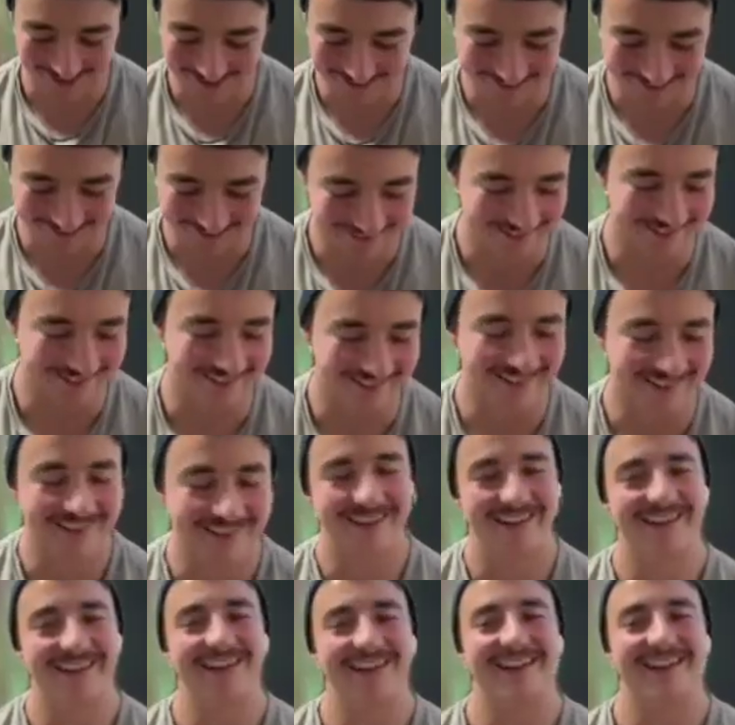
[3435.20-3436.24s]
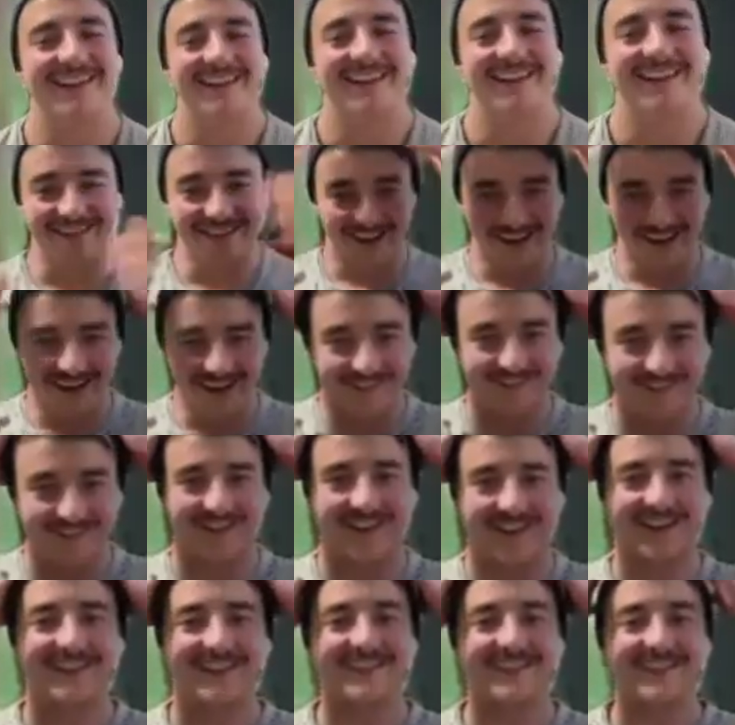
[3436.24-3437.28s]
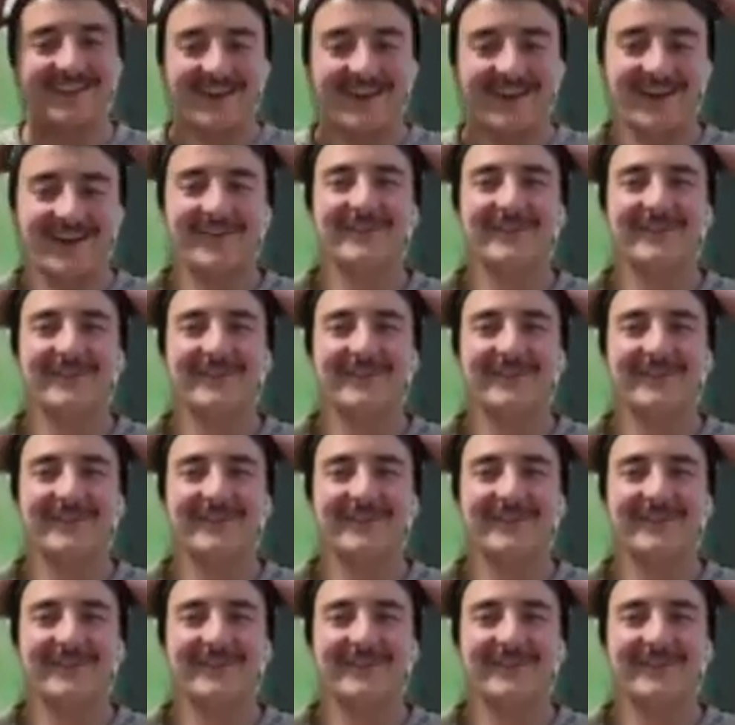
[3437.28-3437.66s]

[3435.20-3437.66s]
not fair. Yeah, man.